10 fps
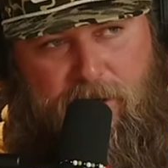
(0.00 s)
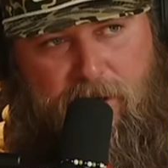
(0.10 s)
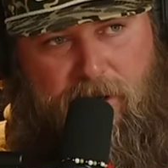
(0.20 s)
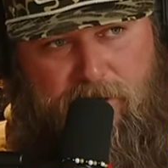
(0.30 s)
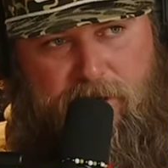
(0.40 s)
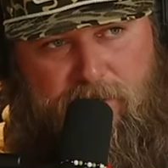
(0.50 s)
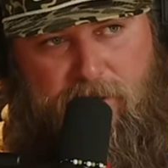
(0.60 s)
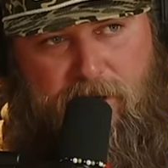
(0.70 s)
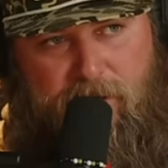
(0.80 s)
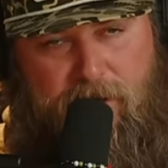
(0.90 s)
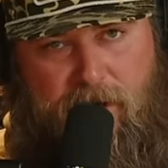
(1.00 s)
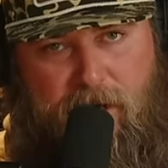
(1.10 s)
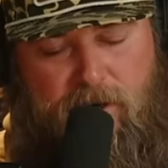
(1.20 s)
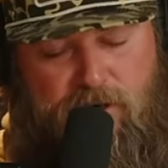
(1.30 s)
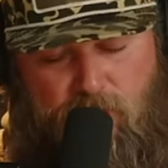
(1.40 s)
look like a cheese grater
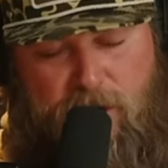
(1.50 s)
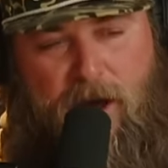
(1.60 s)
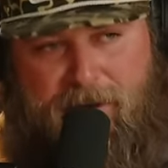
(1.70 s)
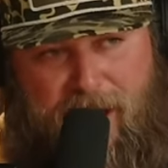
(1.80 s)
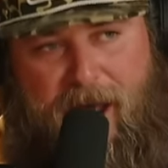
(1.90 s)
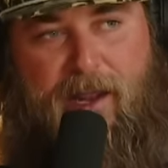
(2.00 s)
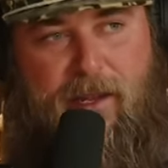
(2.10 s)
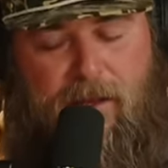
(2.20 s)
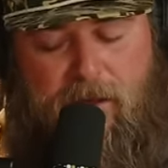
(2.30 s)
and just would not die.